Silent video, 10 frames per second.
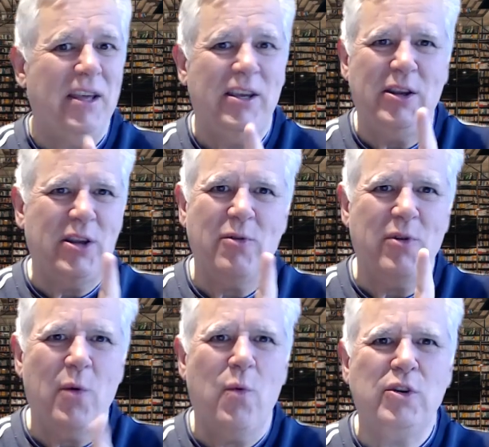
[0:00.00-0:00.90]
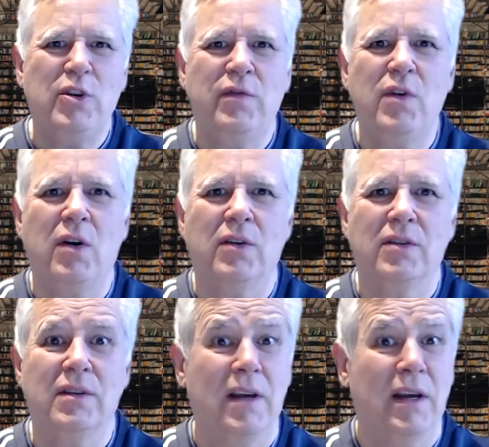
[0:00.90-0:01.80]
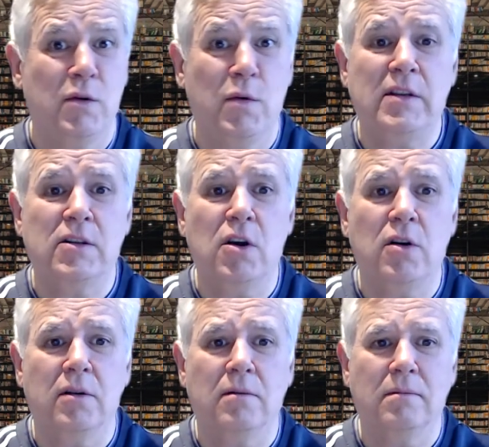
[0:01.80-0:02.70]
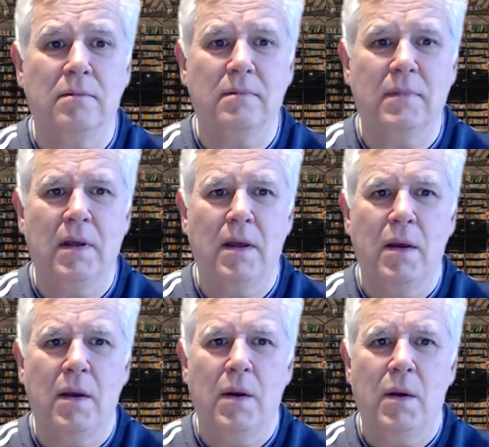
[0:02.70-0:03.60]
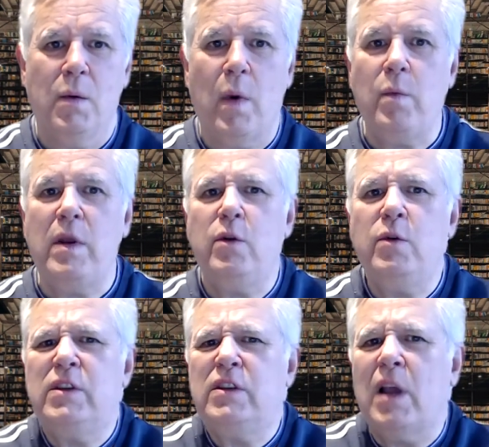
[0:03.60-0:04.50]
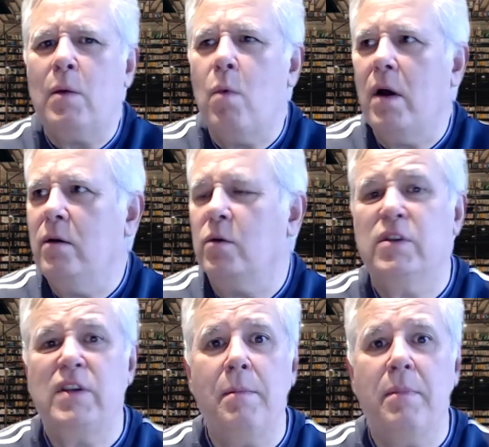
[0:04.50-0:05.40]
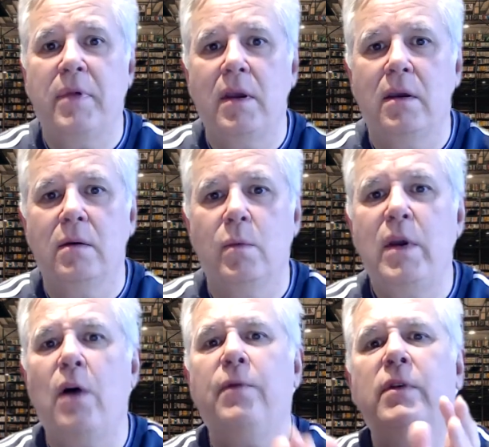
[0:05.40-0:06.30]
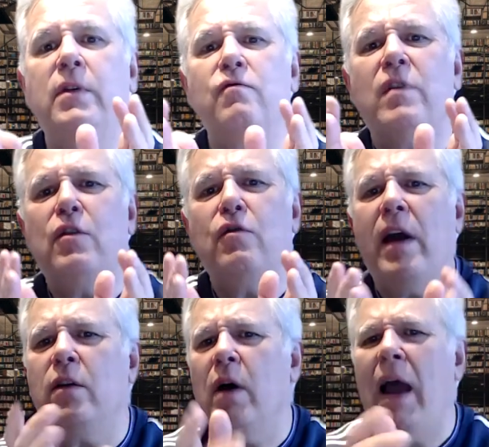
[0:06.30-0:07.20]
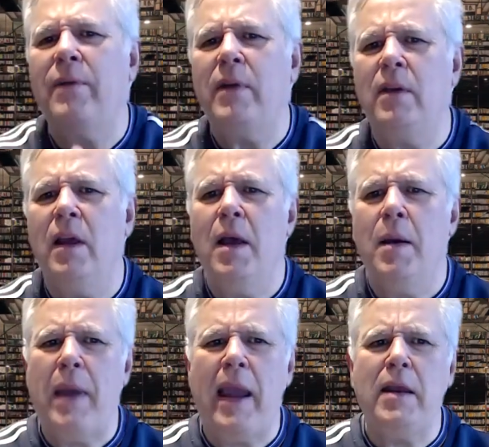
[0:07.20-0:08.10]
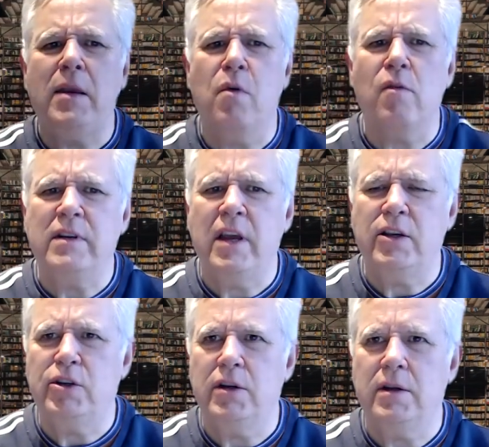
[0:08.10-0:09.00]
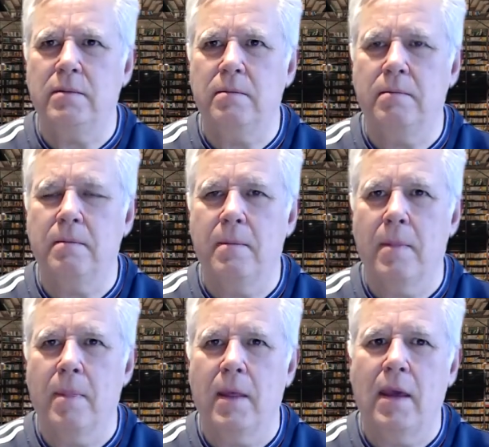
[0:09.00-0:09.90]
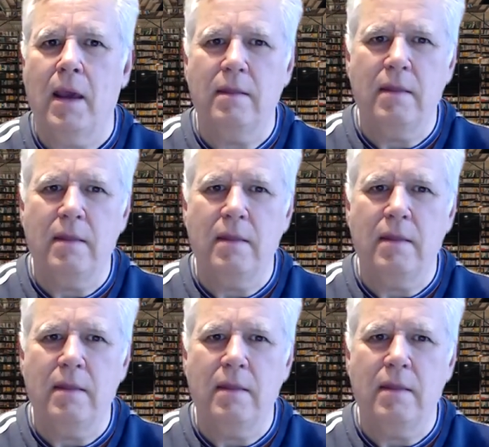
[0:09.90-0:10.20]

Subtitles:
you don't know what you've got until it's gone. When we lose someone or something, we often regret not having paid more attention. And